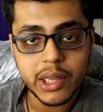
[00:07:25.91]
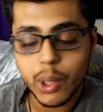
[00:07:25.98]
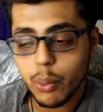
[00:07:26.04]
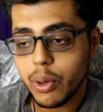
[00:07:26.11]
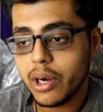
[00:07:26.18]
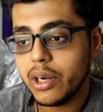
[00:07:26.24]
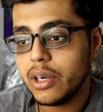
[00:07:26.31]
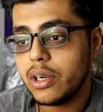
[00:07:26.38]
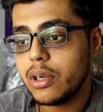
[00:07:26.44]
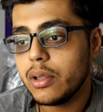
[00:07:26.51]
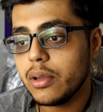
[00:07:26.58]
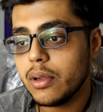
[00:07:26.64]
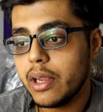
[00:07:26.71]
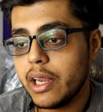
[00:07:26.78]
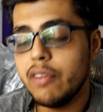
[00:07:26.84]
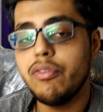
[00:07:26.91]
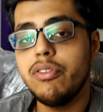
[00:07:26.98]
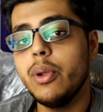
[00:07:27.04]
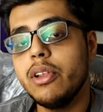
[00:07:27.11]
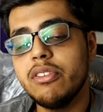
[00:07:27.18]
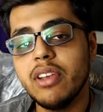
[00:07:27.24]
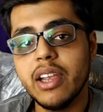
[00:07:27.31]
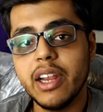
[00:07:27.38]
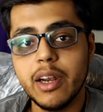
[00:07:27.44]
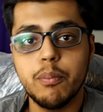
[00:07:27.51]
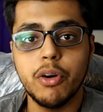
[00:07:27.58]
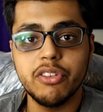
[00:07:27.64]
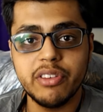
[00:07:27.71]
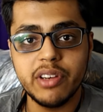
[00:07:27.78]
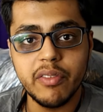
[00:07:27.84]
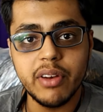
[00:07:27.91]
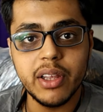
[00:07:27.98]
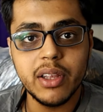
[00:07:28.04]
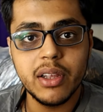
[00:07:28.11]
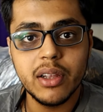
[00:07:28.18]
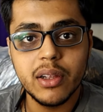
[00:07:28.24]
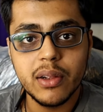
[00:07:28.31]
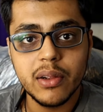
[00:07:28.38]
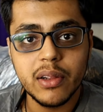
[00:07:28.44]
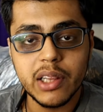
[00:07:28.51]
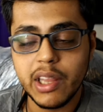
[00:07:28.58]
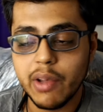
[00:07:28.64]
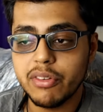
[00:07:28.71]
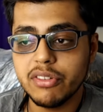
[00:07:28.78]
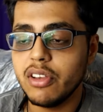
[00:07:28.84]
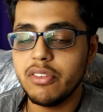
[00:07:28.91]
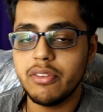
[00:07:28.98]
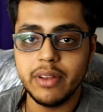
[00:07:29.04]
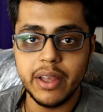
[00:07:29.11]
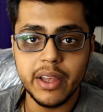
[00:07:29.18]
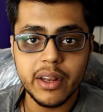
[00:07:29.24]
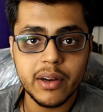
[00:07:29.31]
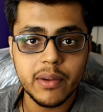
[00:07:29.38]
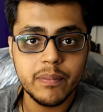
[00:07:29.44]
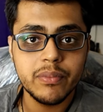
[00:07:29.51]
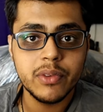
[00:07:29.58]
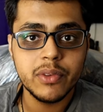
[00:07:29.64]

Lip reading: They weren't influencing it positively. They were just there.